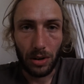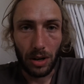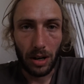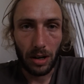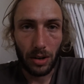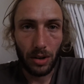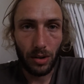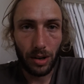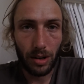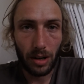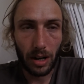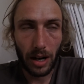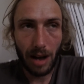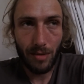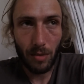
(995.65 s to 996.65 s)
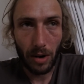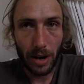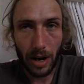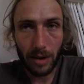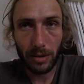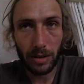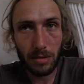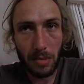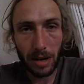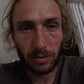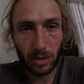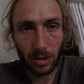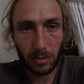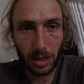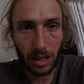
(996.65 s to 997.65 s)
You know, you can go and have one now. It's about
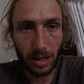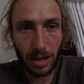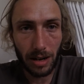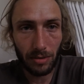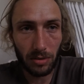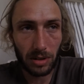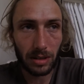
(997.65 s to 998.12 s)
time to go and have one.